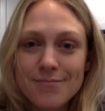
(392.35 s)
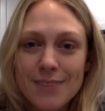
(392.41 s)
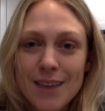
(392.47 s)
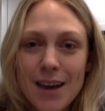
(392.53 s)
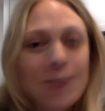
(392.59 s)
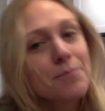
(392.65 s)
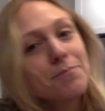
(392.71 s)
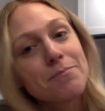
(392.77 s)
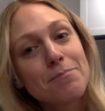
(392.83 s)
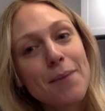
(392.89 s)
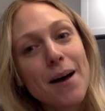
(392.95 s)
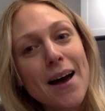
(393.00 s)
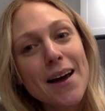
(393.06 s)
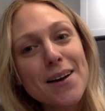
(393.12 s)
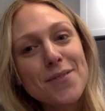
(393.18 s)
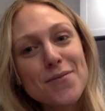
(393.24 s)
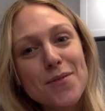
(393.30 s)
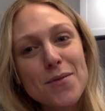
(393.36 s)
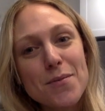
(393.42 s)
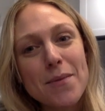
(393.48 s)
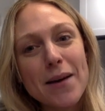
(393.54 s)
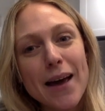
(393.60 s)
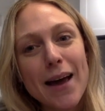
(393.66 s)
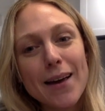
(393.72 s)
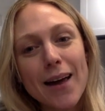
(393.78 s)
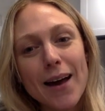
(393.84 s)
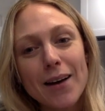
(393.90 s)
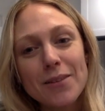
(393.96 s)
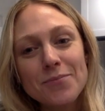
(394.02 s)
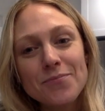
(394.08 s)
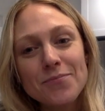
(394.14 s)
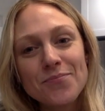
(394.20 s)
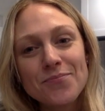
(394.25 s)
Okay, bye from the Baguette Gal.